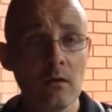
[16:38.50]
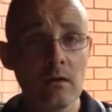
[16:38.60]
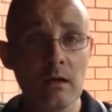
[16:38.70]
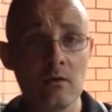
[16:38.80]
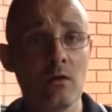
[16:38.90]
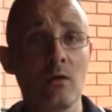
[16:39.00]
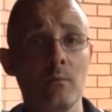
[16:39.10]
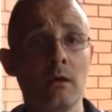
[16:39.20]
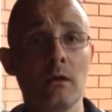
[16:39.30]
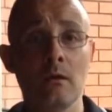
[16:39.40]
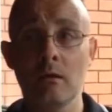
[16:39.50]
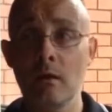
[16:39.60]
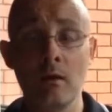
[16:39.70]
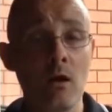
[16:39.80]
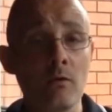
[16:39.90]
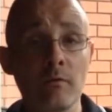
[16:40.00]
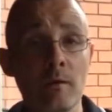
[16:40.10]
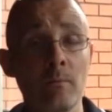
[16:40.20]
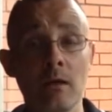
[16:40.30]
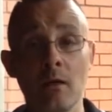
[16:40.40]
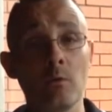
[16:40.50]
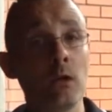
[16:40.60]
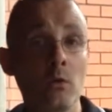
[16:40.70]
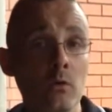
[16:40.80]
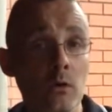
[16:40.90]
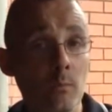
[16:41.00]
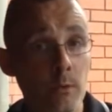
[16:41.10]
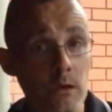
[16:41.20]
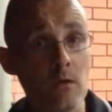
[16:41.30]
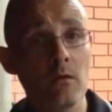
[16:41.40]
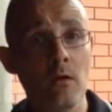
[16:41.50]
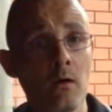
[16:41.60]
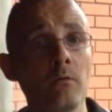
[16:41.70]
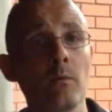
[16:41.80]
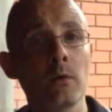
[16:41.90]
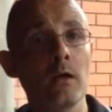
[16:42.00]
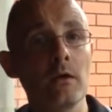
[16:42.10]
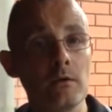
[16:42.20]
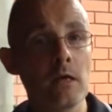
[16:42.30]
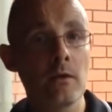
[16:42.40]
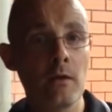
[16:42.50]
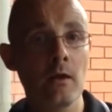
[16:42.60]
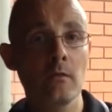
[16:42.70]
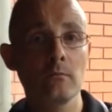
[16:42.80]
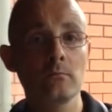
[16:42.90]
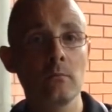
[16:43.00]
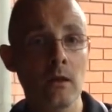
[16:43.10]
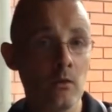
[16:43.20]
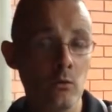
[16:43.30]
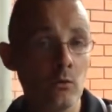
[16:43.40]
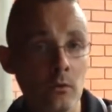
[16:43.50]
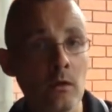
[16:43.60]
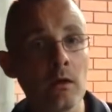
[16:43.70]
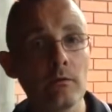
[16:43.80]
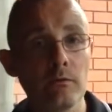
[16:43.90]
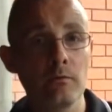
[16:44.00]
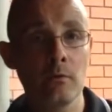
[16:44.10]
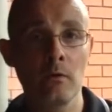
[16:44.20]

That's a lot of money, and half of them, they know they're not going to beat half the players that are there. They're not good enough.